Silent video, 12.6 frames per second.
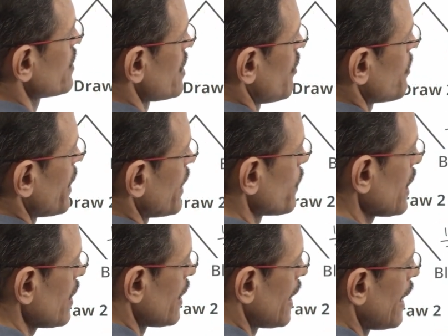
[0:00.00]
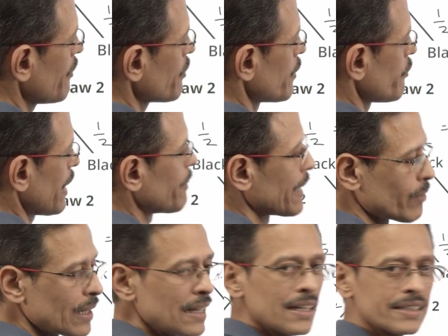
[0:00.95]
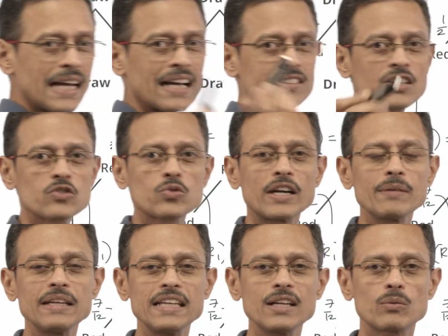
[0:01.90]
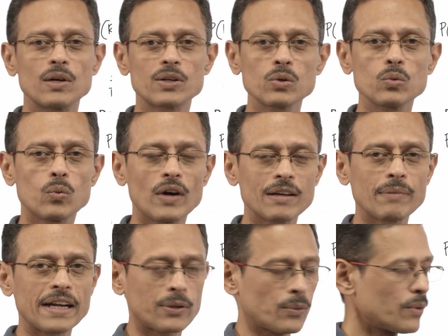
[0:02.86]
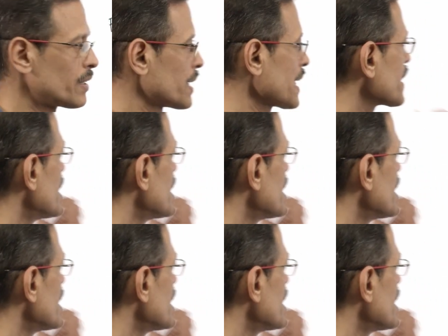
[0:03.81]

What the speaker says: 7 by 12, half 5 by 12. The answer is going to be equal to 1 by 2, right?